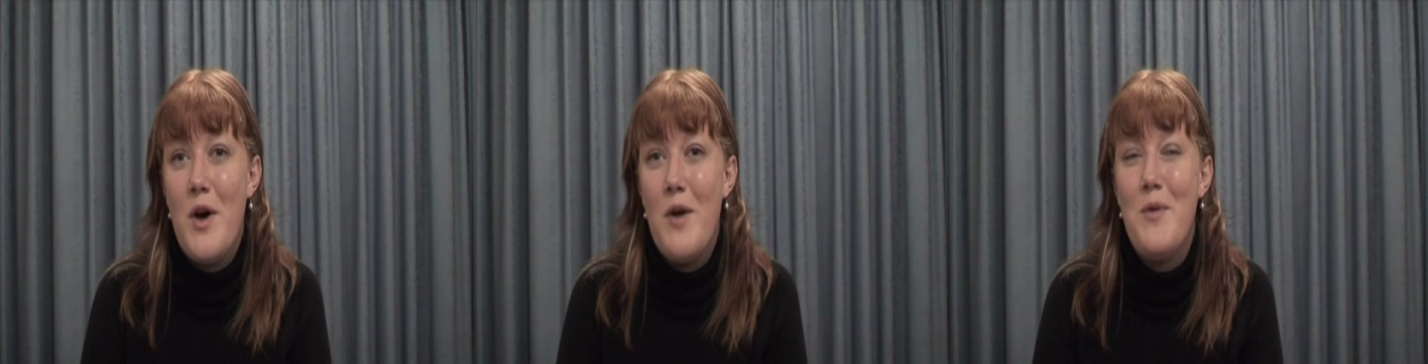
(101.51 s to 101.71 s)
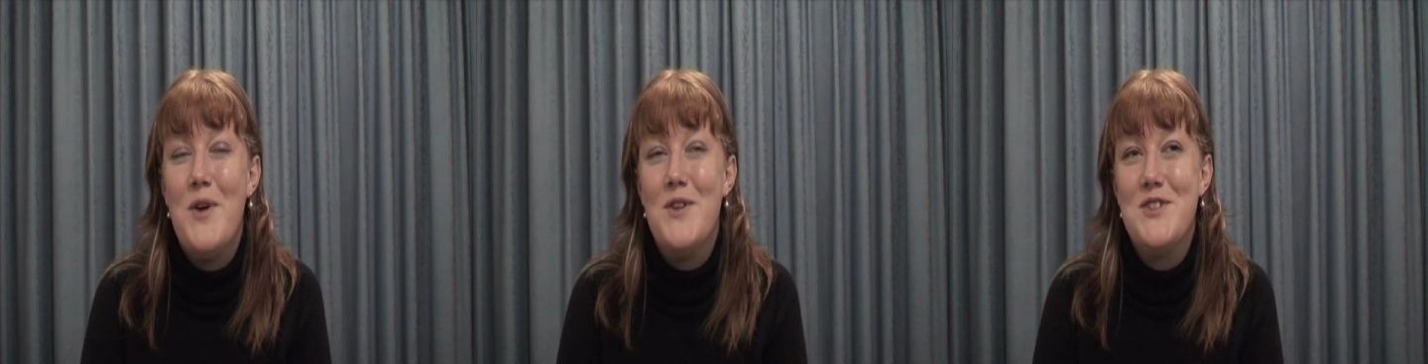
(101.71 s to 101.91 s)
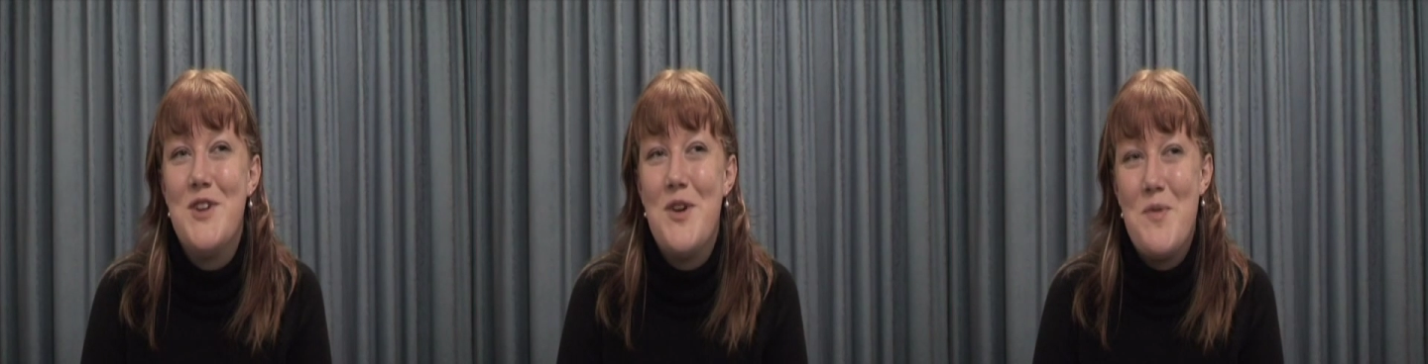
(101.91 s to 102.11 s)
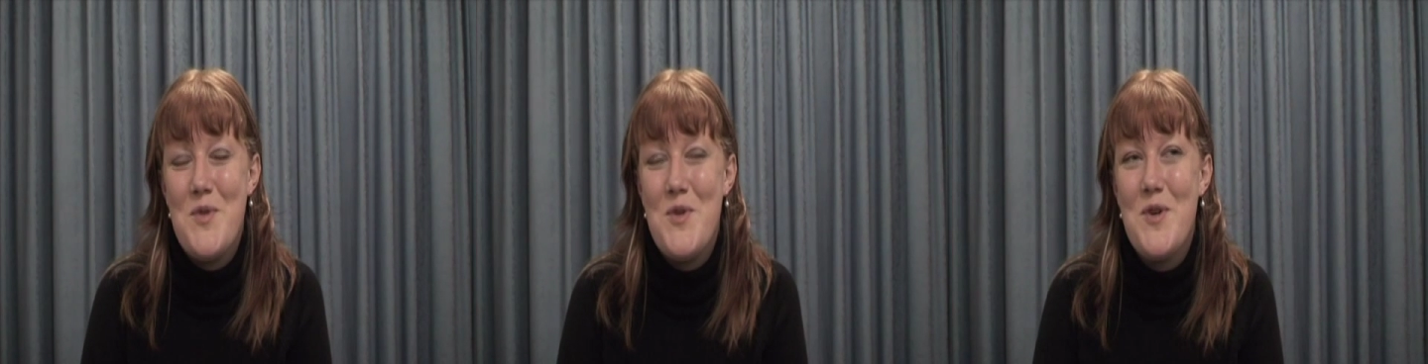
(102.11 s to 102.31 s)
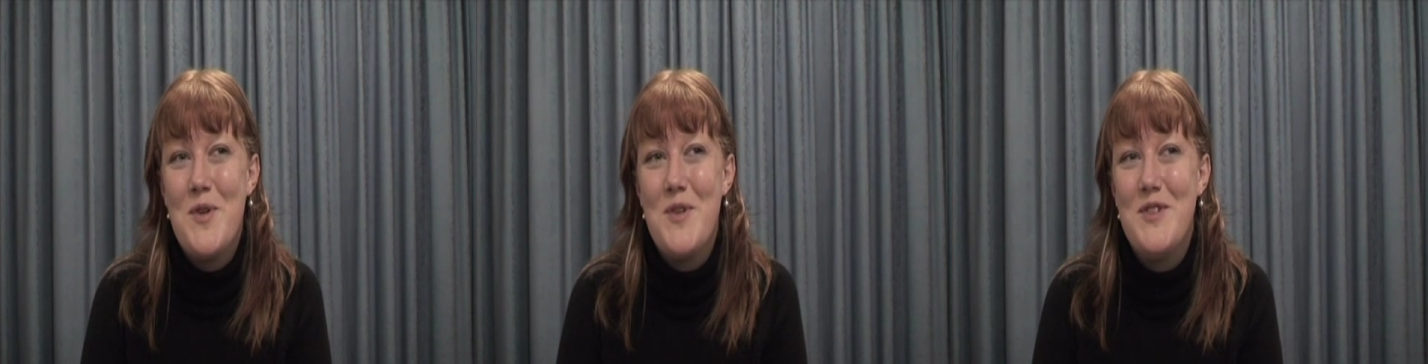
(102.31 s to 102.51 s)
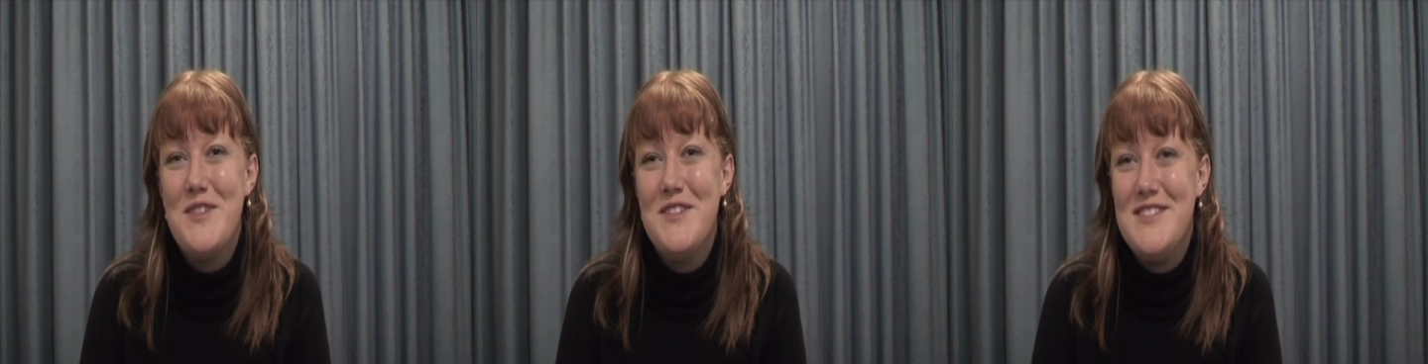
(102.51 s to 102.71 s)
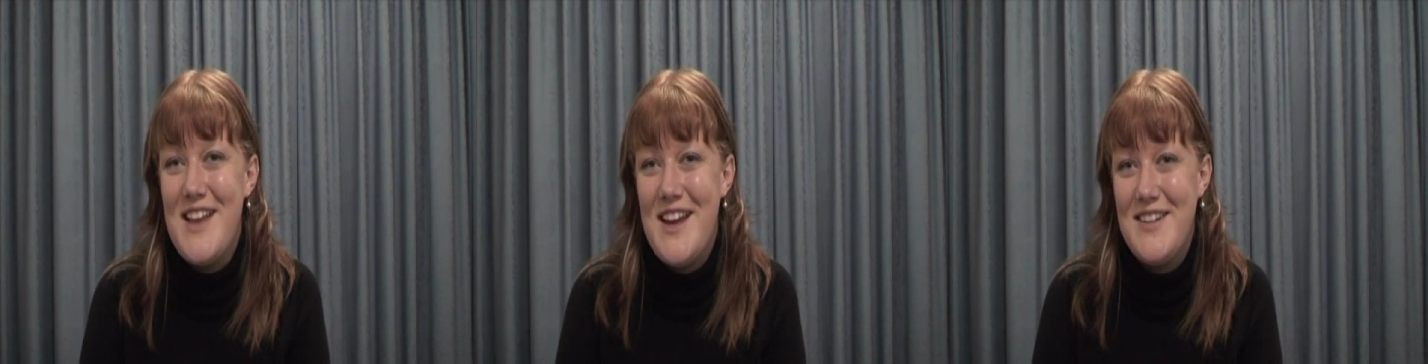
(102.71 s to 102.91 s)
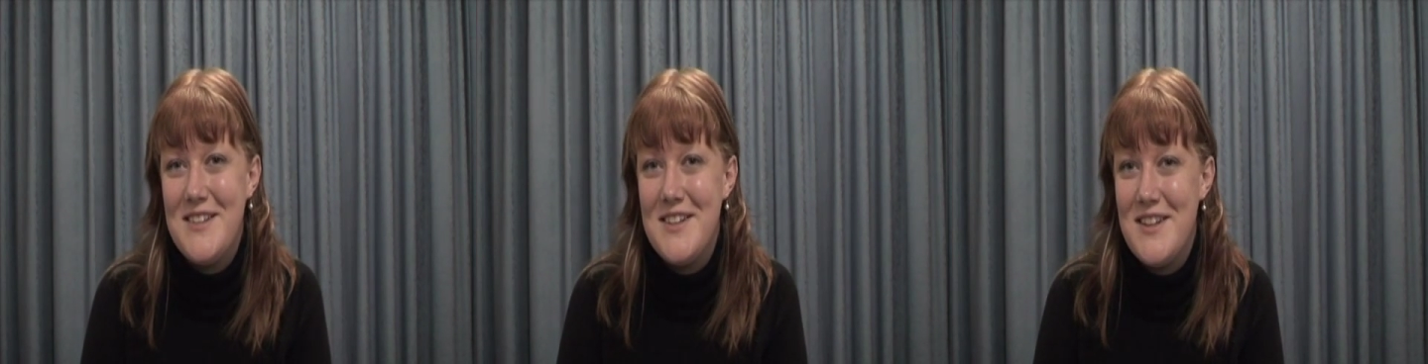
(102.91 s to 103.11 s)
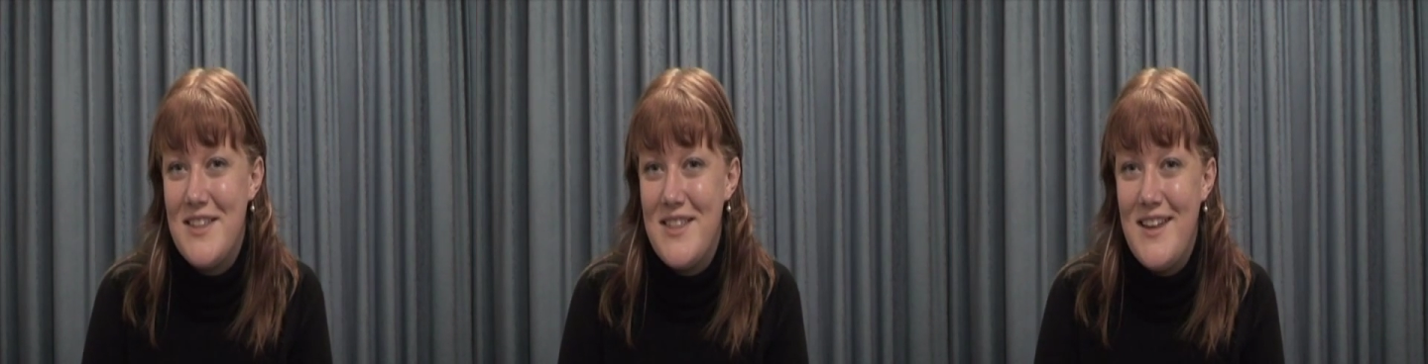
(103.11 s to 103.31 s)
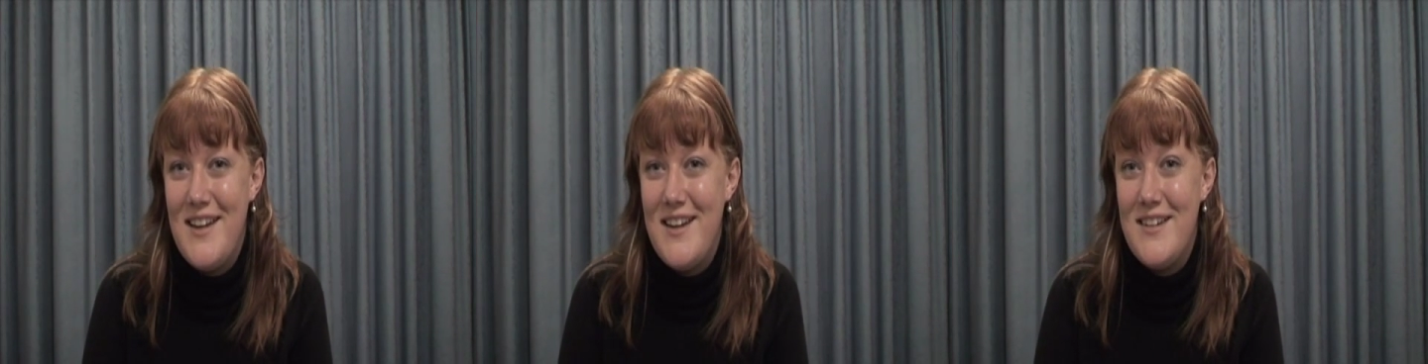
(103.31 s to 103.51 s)
I watched her walk down to the
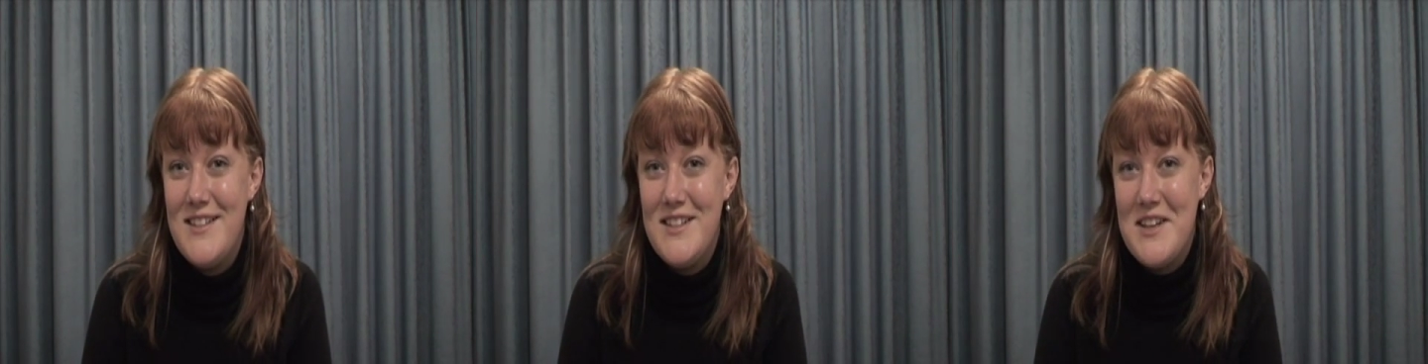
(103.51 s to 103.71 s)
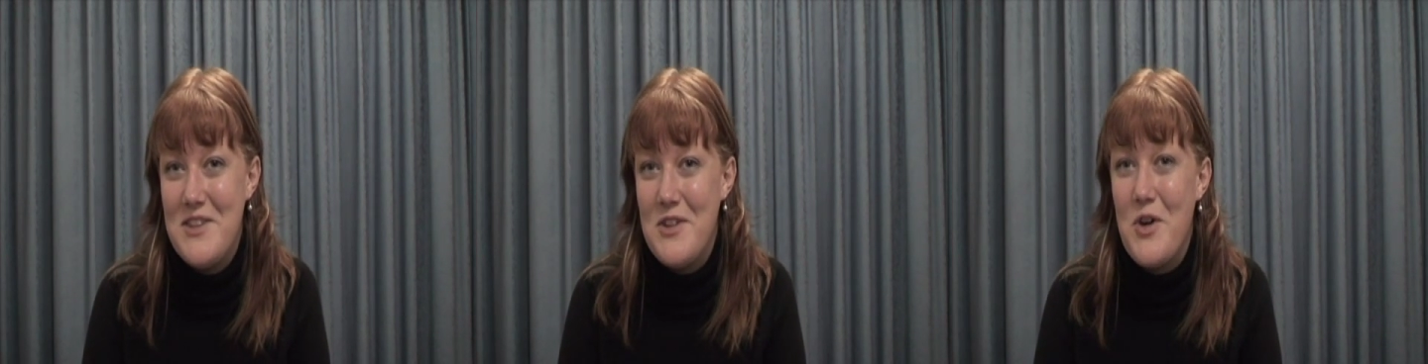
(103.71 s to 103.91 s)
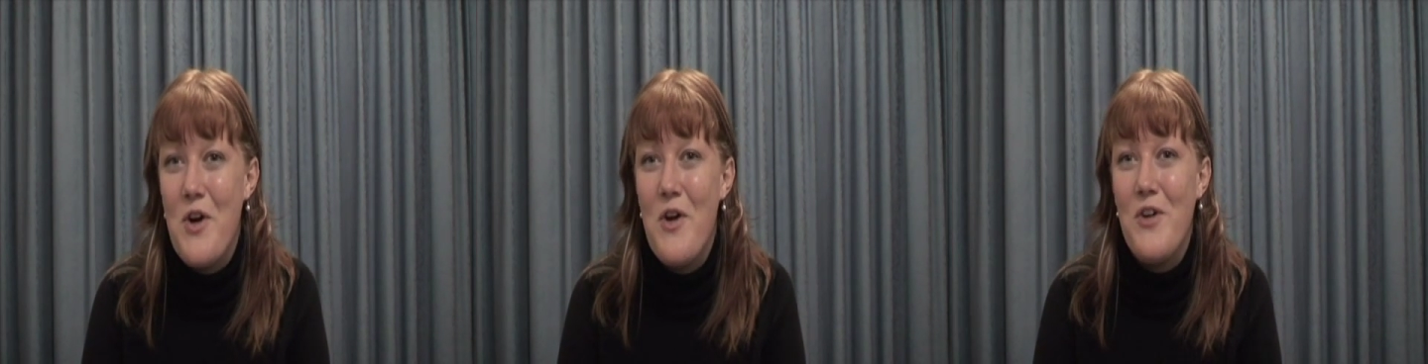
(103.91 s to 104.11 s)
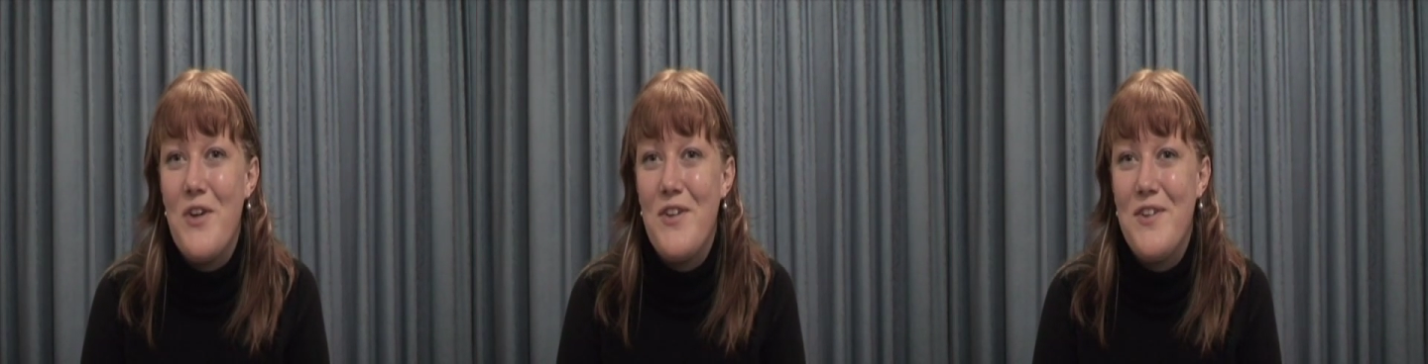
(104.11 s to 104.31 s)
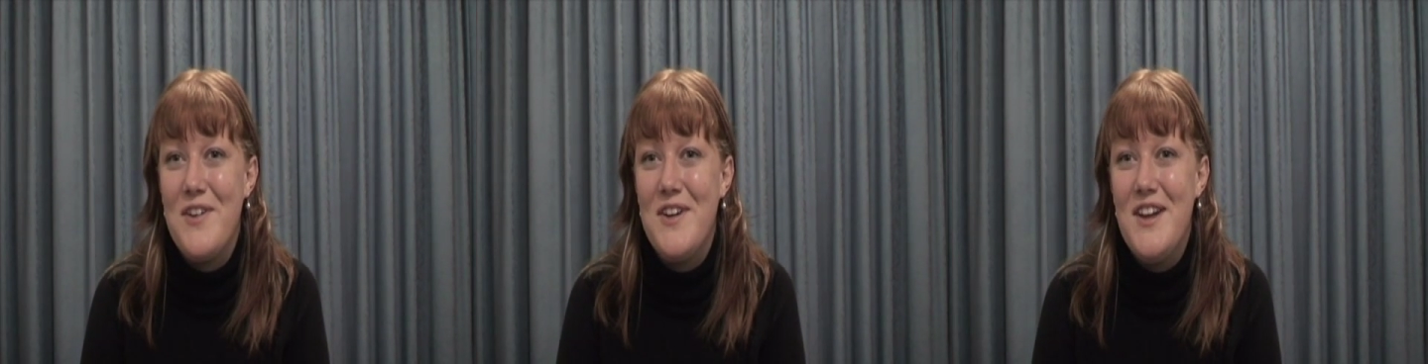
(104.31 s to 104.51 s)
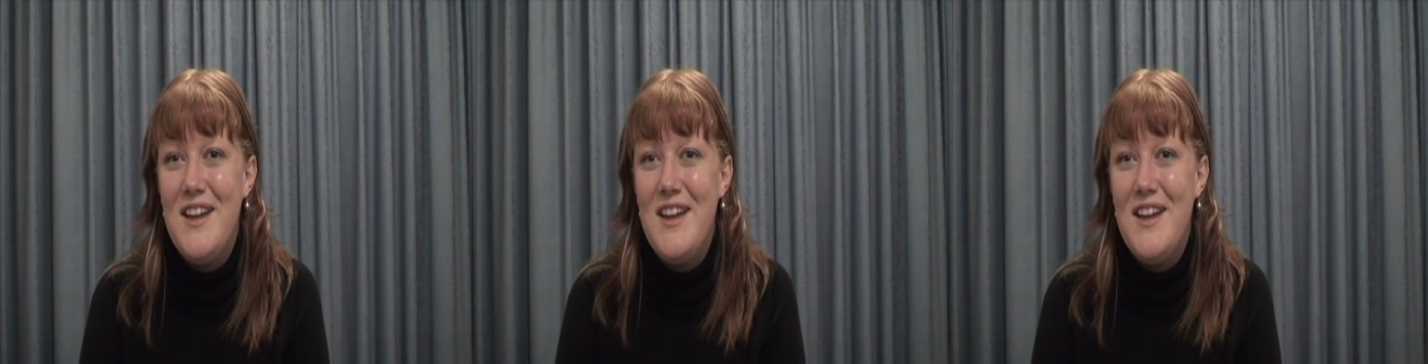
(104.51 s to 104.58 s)
theatre, down the corridor,